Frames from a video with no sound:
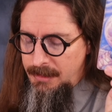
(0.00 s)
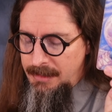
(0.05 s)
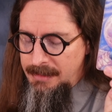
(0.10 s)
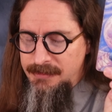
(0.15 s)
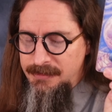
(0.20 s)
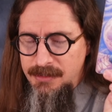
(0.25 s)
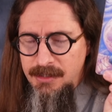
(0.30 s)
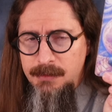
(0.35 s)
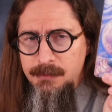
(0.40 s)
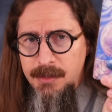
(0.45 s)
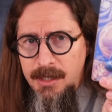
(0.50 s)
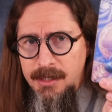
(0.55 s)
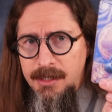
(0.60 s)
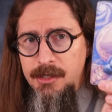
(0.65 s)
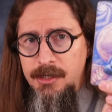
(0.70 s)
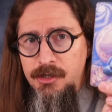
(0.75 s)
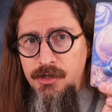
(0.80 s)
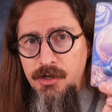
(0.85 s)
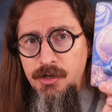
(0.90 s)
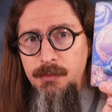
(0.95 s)
it seems like
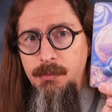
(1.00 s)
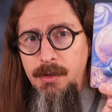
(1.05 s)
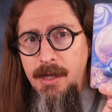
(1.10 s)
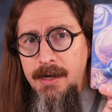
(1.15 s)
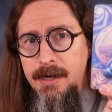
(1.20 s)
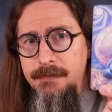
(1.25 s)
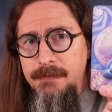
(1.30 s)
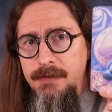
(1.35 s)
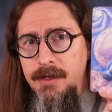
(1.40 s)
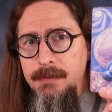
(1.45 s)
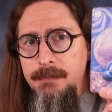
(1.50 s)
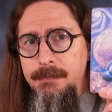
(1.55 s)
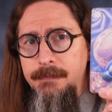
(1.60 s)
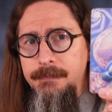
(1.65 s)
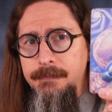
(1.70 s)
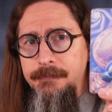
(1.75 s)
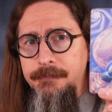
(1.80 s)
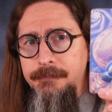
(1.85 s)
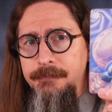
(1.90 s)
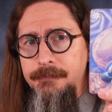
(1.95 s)
it could benefit
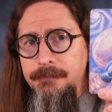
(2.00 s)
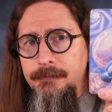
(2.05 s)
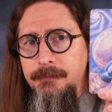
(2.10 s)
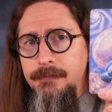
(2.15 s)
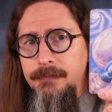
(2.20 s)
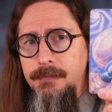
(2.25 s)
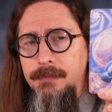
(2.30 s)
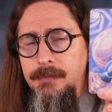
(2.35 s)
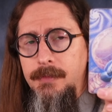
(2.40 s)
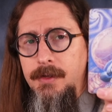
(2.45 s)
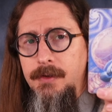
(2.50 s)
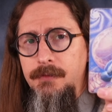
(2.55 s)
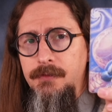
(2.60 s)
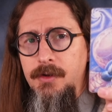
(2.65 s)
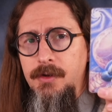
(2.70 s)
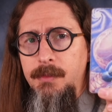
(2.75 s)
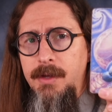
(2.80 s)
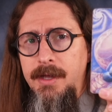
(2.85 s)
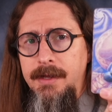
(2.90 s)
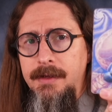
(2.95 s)

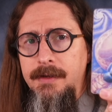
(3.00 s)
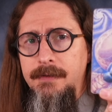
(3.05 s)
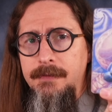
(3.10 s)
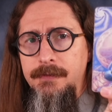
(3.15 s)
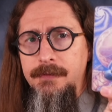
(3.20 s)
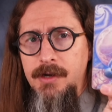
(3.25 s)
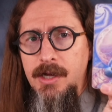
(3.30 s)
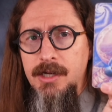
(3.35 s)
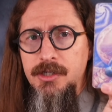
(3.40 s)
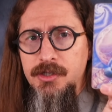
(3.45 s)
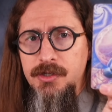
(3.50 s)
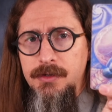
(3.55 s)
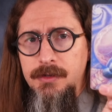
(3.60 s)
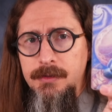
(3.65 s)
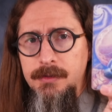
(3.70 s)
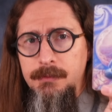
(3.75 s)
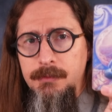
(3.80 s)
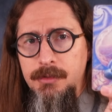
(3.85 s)
from a fresh